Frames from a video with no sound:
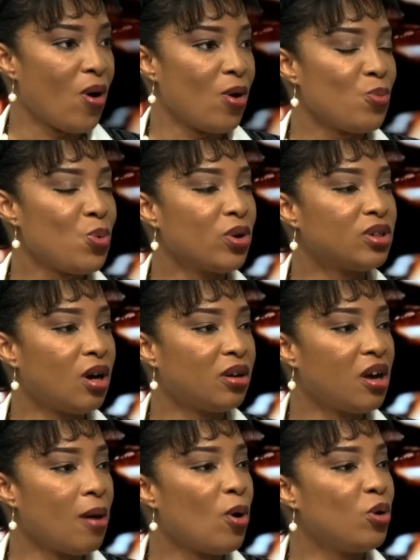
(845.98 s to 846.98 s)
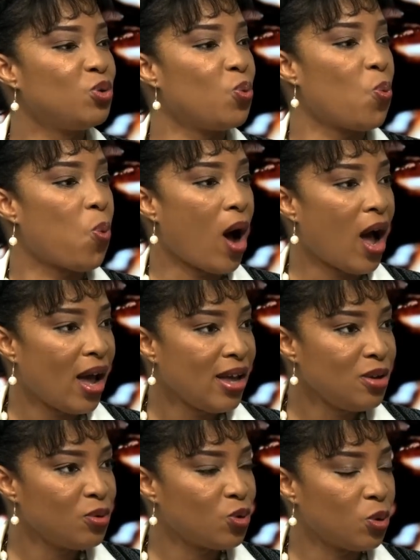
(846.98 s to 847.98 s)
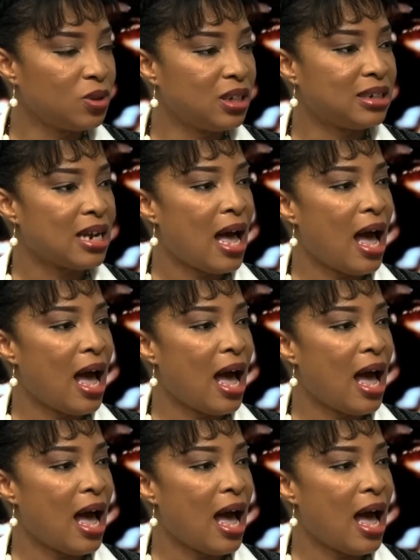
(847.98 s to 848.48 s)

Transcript: We were talking about why you chose it